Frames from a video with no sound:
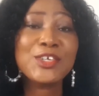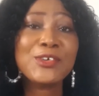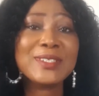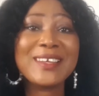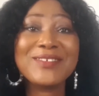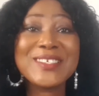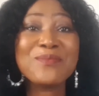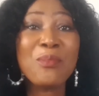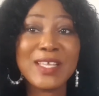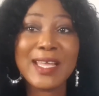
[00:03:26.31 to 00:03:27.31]
You know,
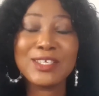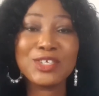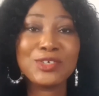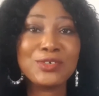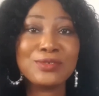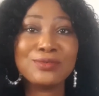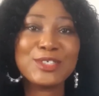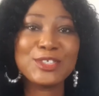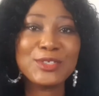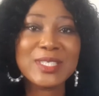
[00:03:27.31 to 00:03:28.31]
there is more, and you
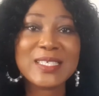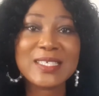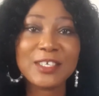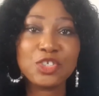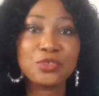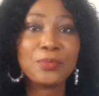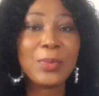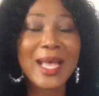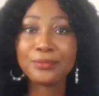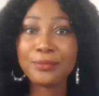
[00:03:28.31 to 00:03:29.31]
know, you know the
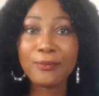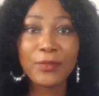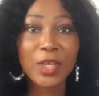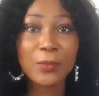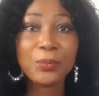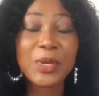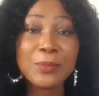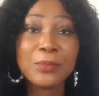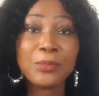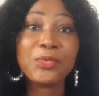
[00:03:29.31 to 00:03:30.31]
sexual part,
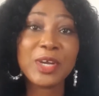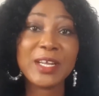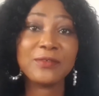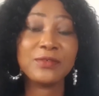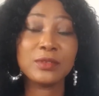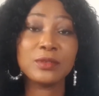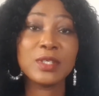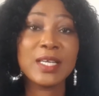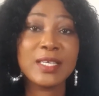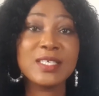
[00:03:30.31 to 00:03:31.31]
being
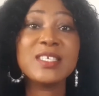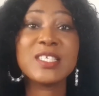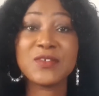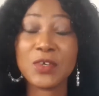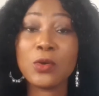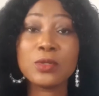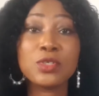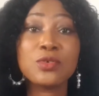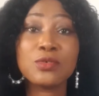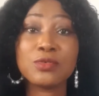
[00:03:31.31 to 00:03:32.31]
prayerful is
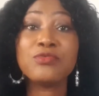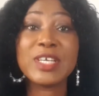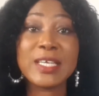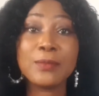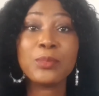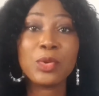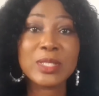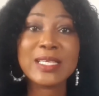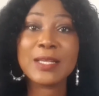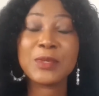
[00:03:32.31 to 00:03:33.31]
also really
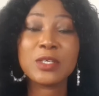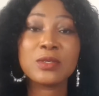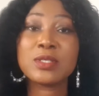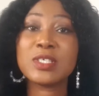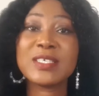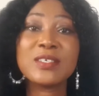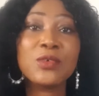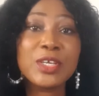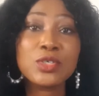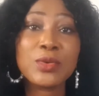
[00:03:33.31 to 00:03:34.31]
important because
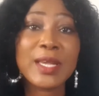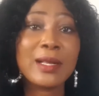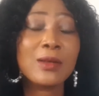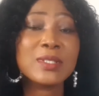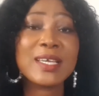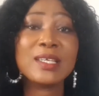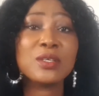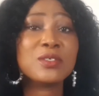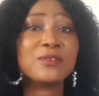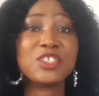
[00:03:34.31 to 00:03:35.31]
you're still going to encounter
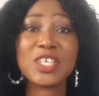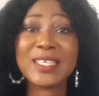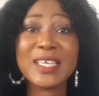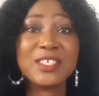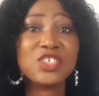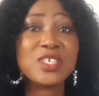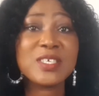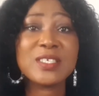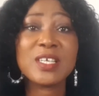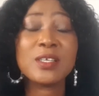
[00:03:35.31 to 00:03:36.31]
a lot of
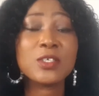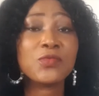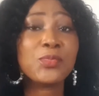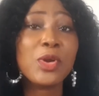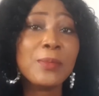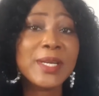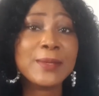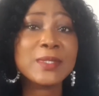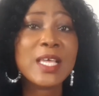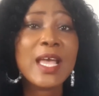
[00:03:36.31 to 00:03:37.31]
challenges, a lot of
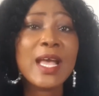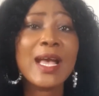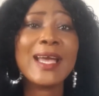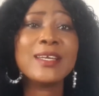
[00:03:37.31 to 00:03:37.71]
problems,